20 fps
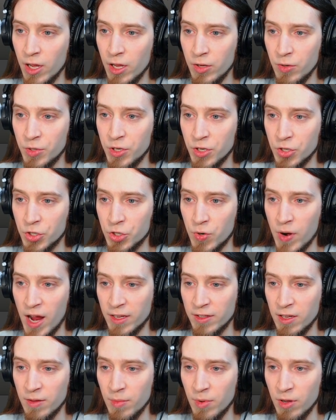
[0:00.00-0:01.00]
You can drag
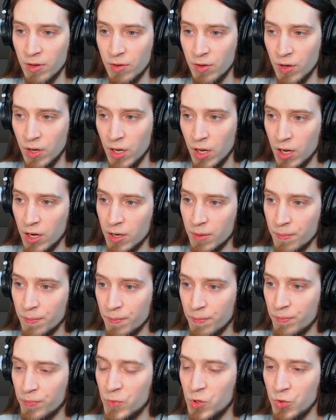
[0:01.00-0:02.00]
them
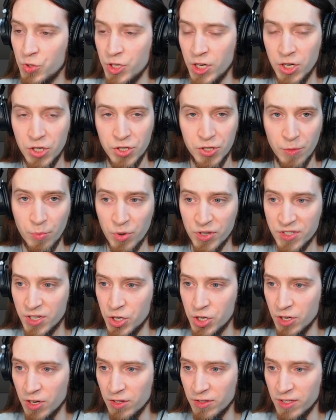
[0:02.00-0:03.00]
to change their
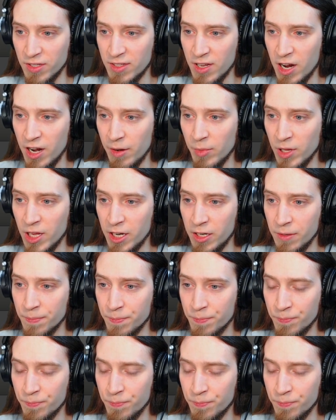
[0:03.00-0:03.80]
position on the timeline.